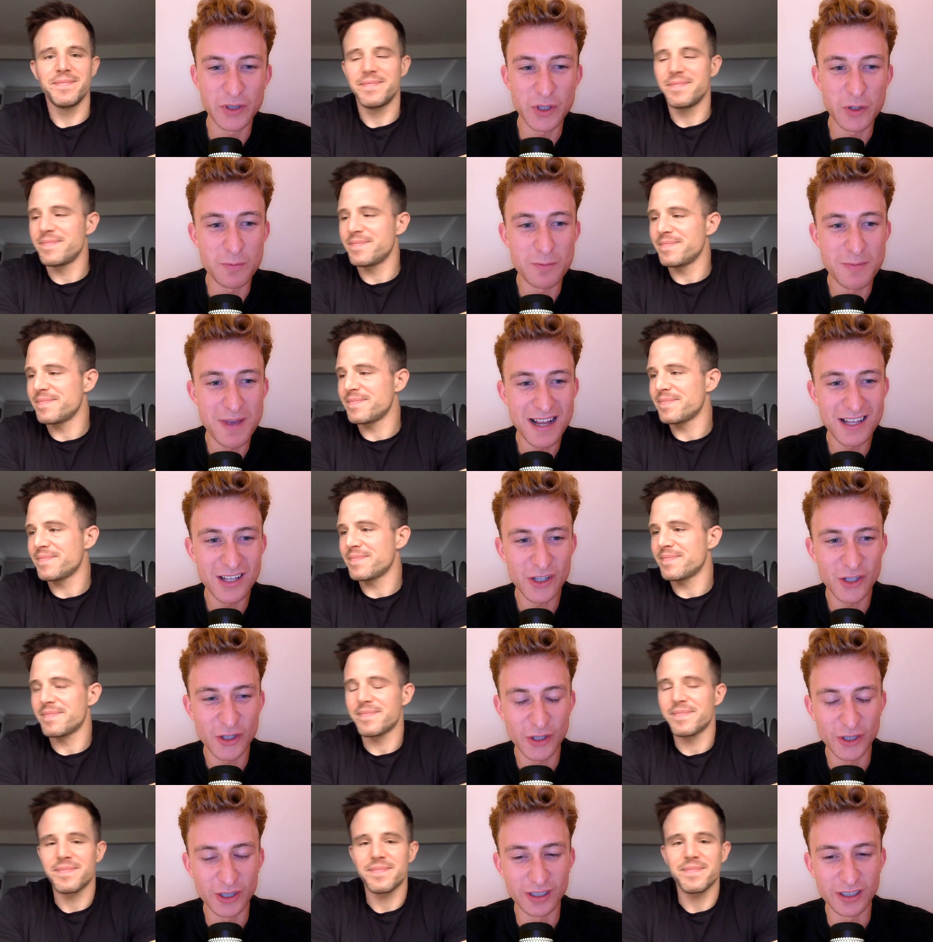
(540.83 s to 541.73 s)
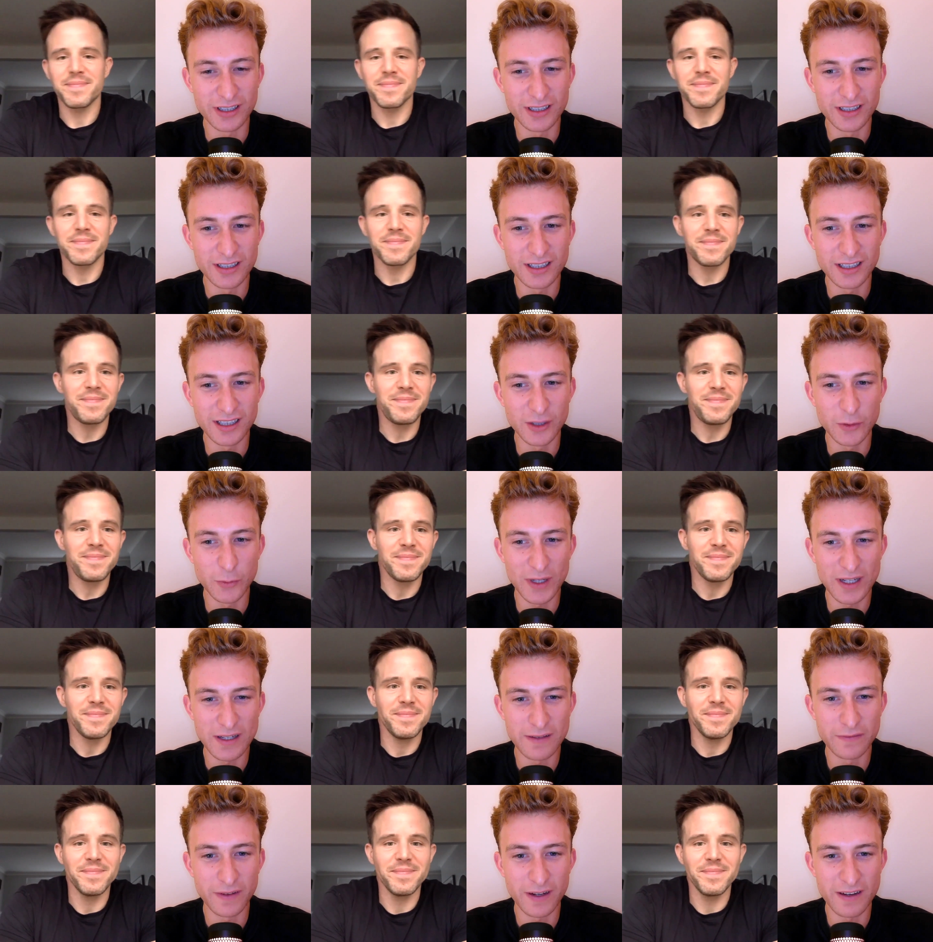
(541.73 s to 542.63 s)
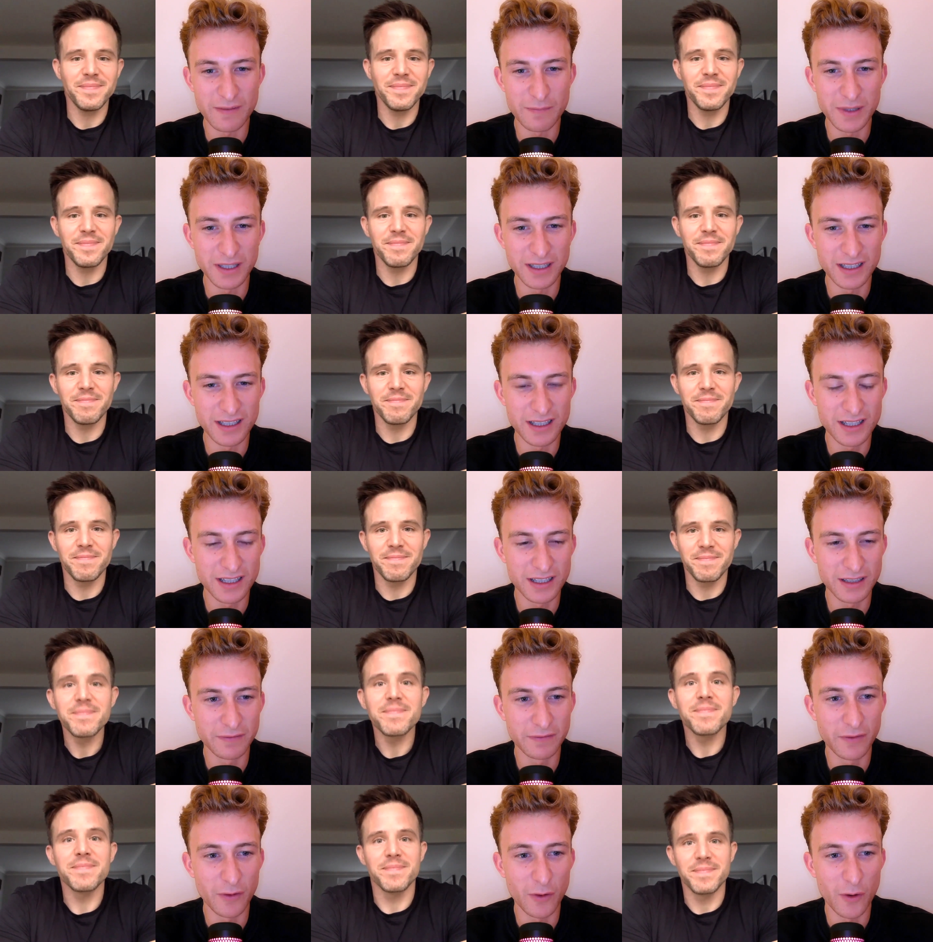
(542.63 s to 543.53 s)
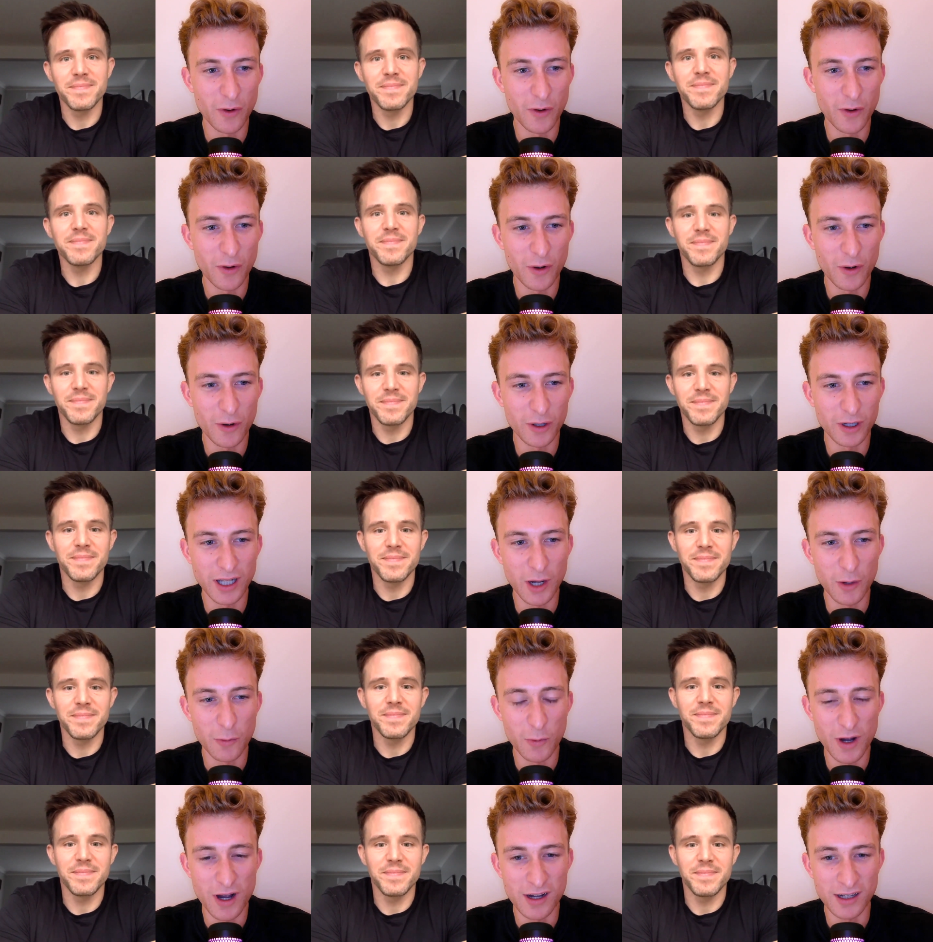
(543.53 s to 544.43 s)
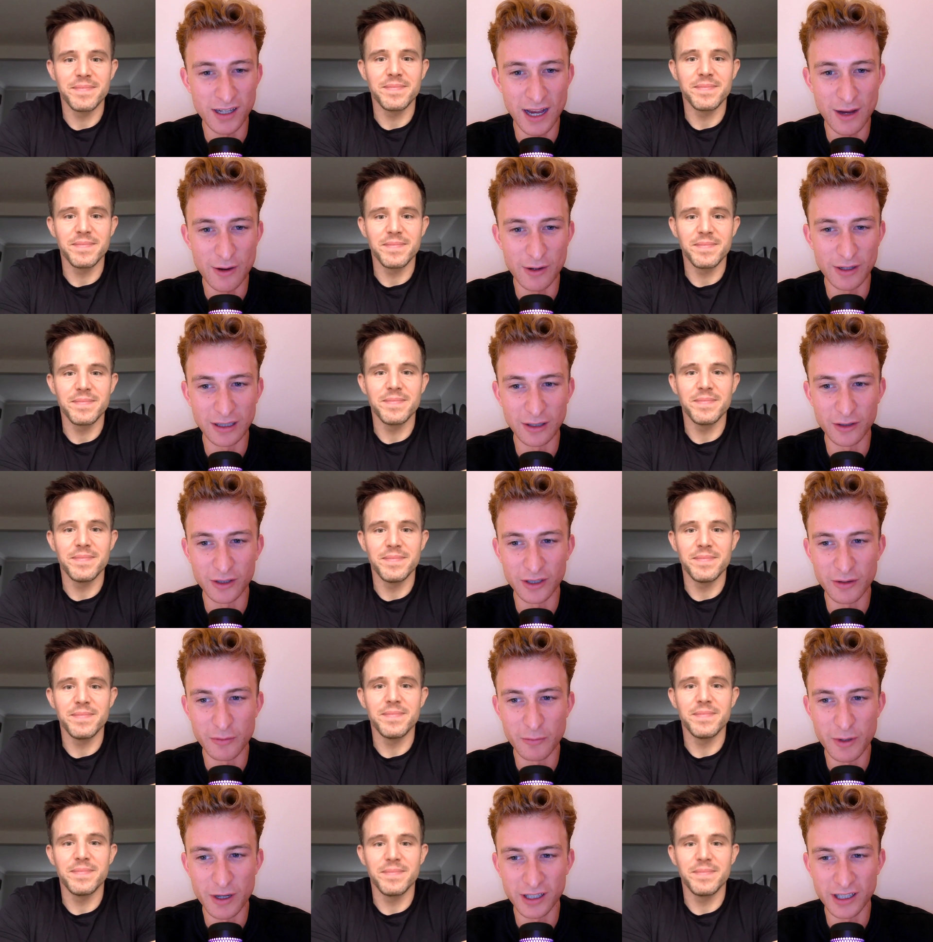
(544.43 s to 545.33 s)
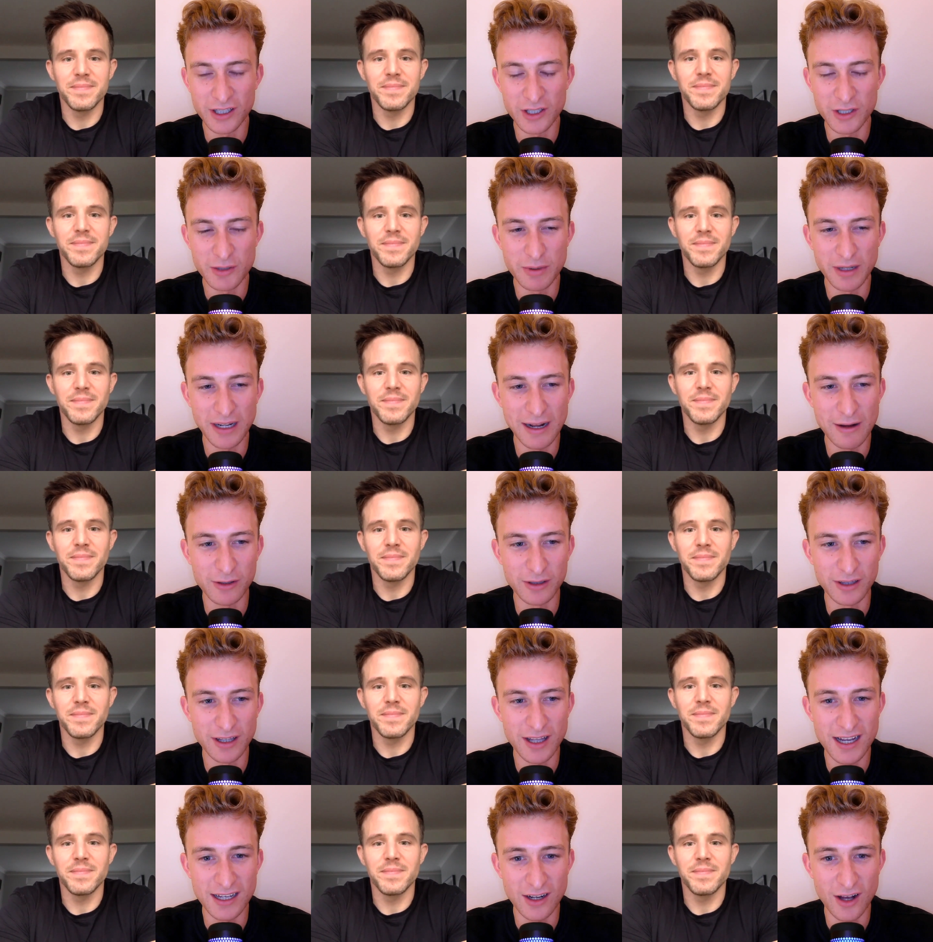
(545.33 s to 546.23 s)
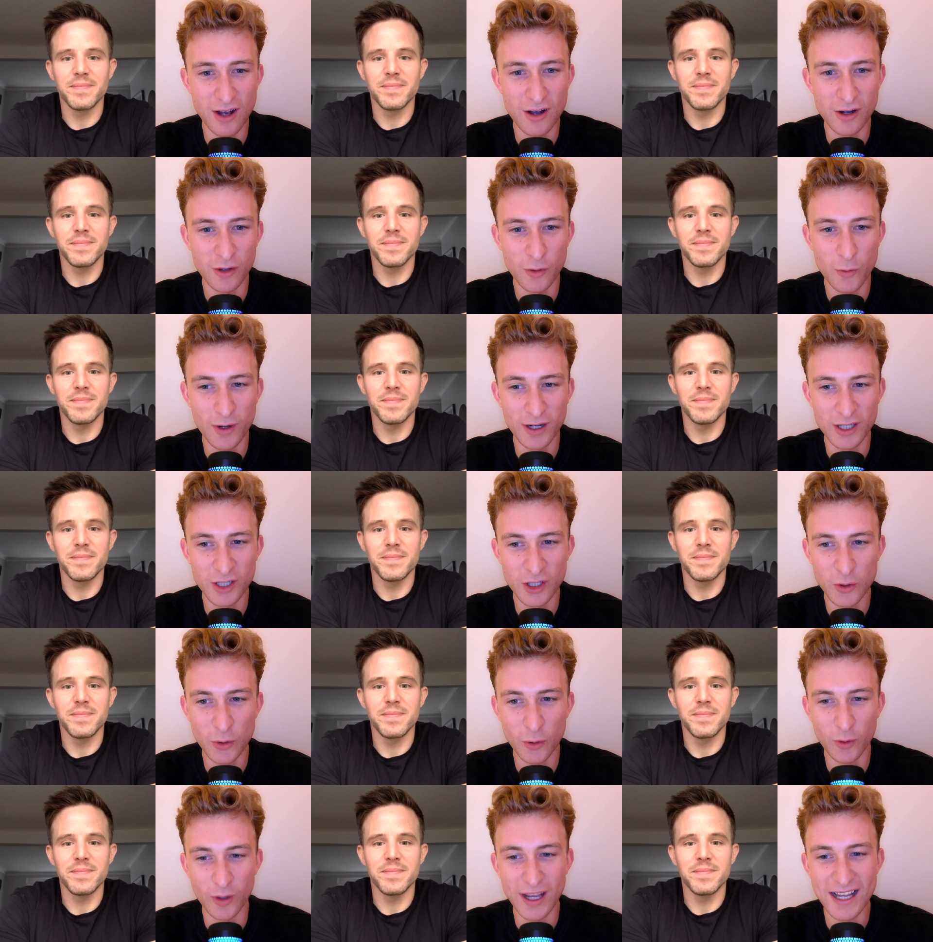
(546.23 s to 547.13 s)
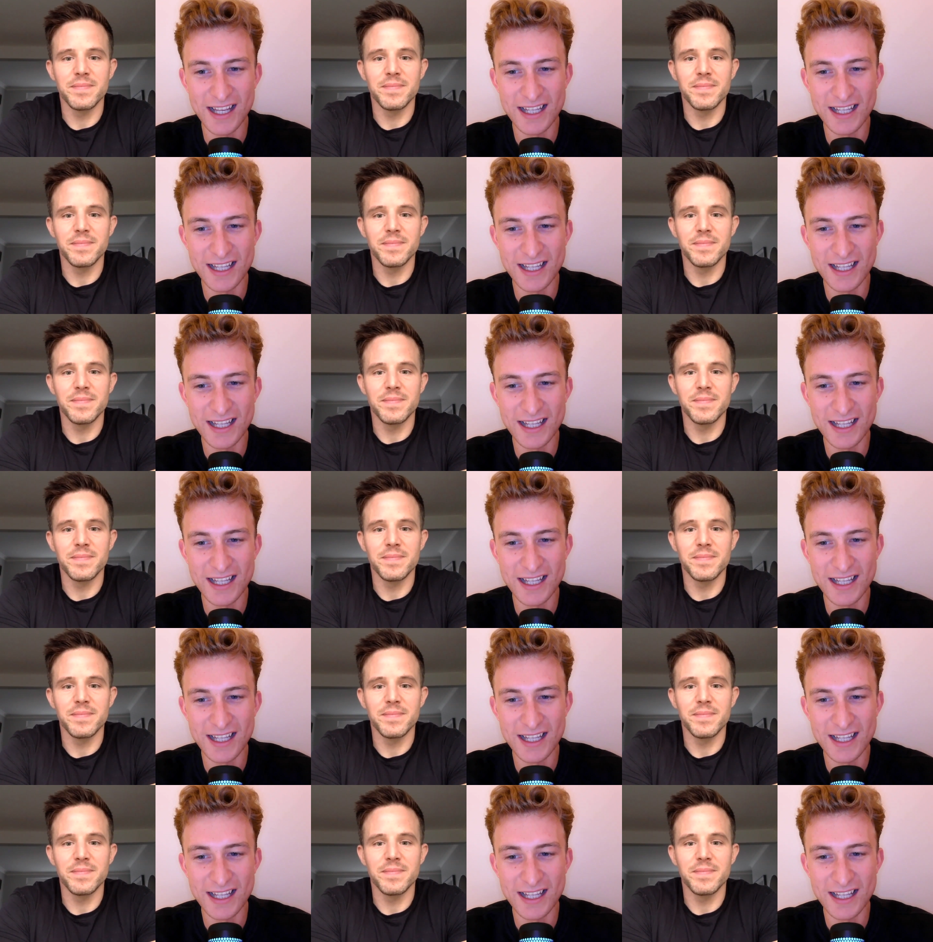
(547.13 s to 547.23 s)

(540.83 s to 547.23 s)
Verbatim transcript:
Speaker 1: You mentioned 25 minutes for a workout, and a lot of the workouts you put out online are quite short.